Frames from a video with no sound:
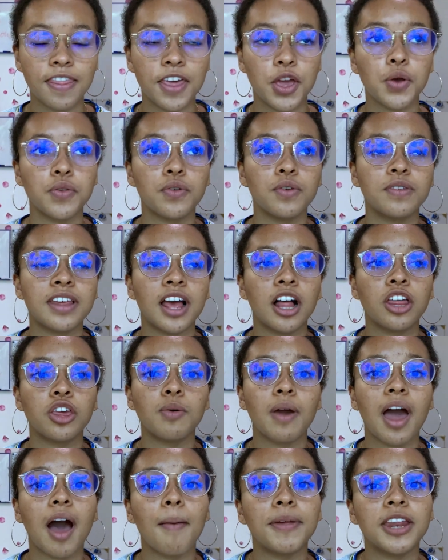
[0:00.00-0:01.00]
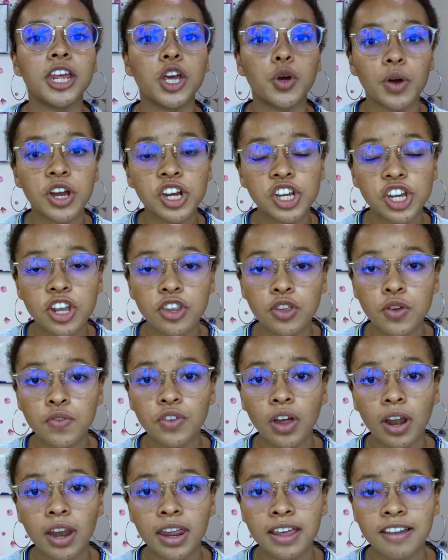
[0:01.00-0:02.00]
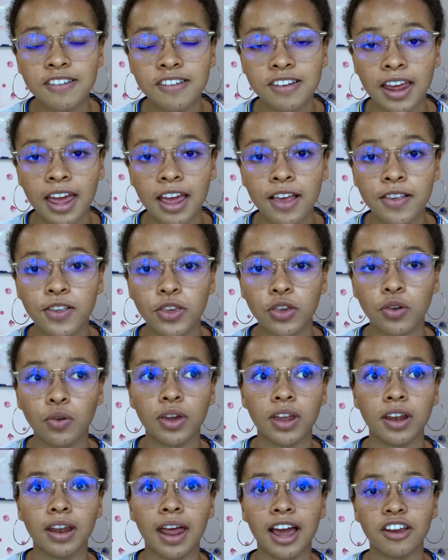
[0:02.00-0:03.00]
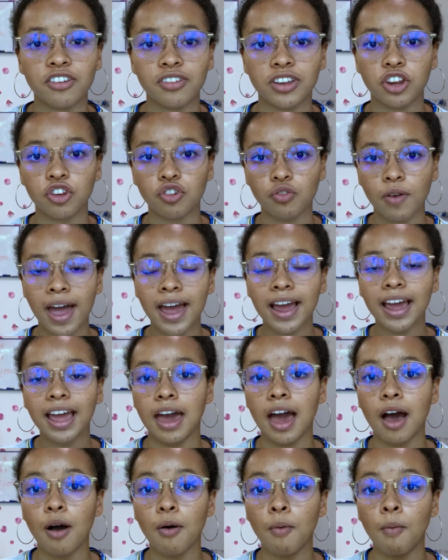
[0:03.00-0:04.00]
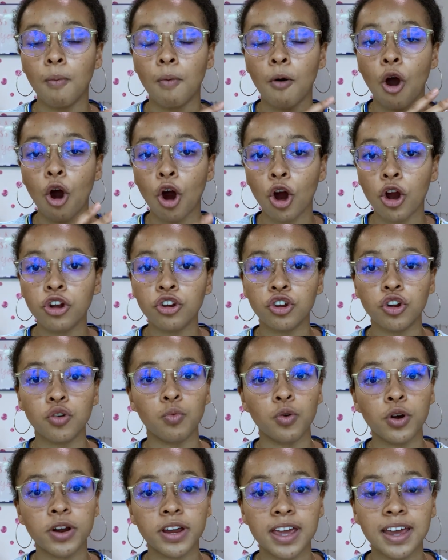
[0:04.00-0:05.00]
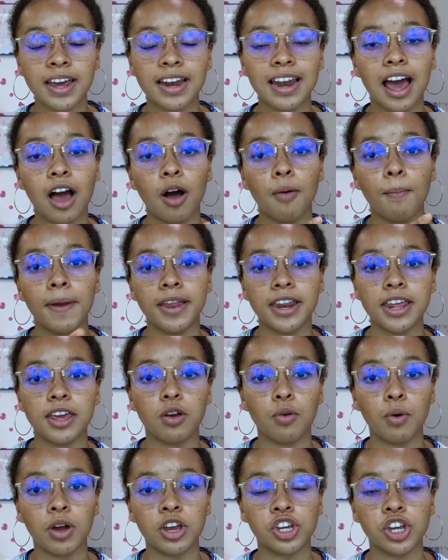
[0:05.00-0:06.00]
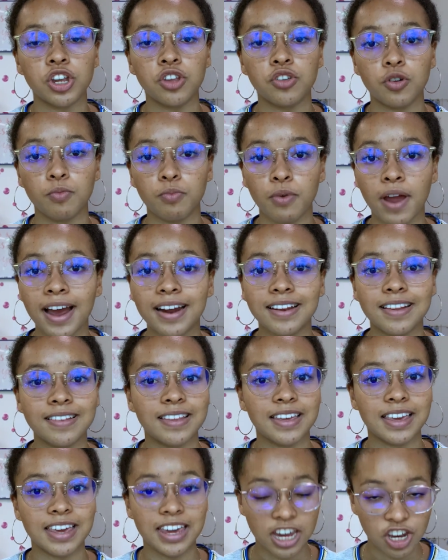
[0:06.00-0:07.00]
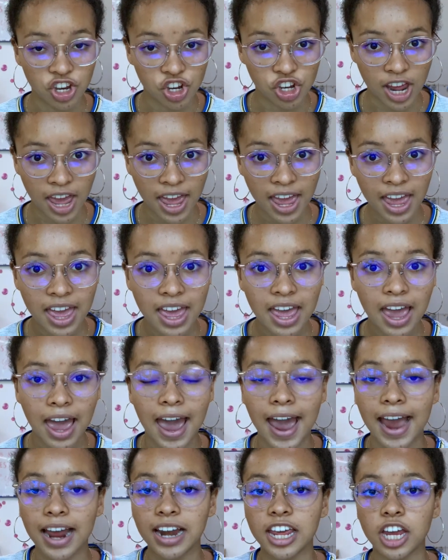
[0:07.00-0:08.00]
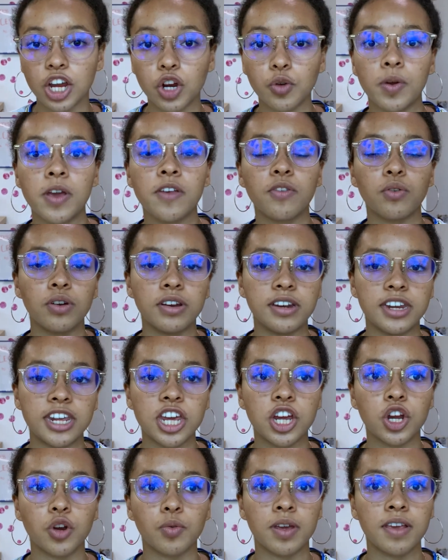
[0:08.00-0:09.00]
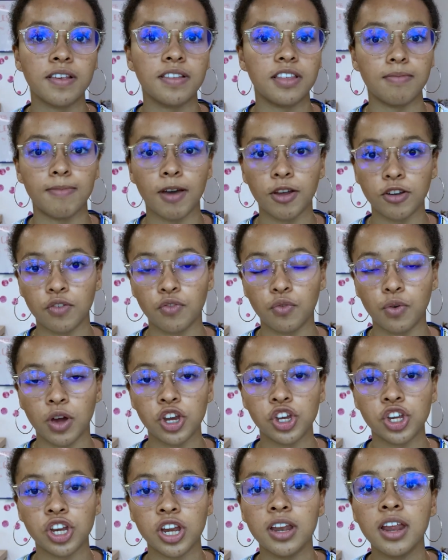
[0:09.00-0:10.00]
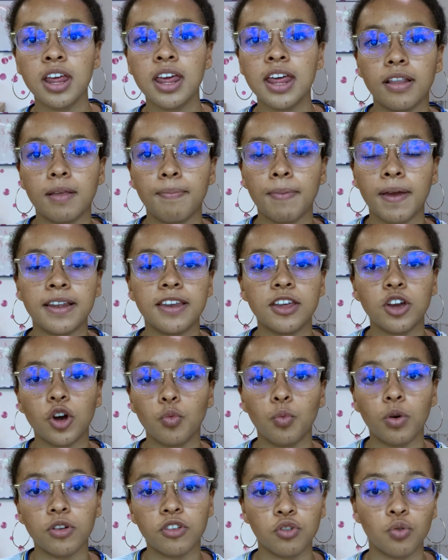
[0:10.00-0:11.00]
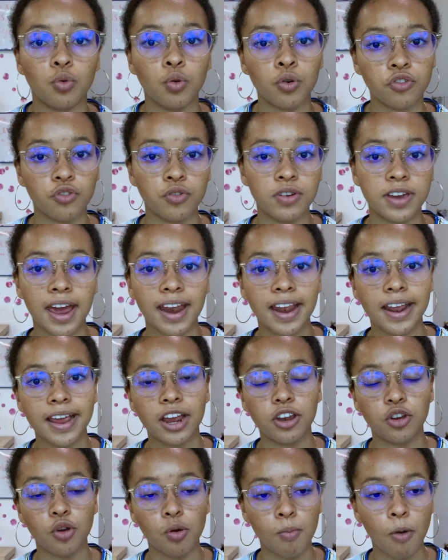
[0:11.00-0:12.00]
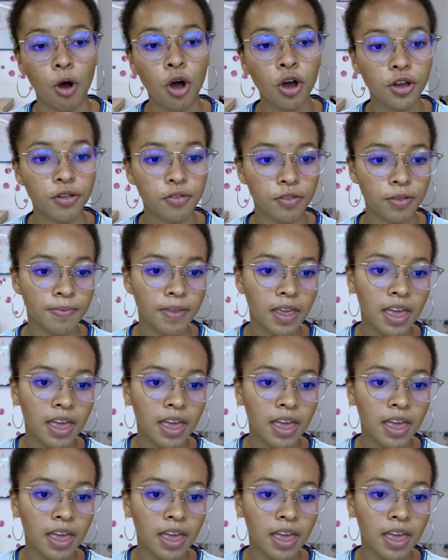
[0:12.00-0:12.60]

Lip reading: They also tell you how many questions you've done each day, so you can actually track how hard you're working and how many questions you're practicing each day, and increase or decrease the amount of question depending on what scores you're getting in your mocks.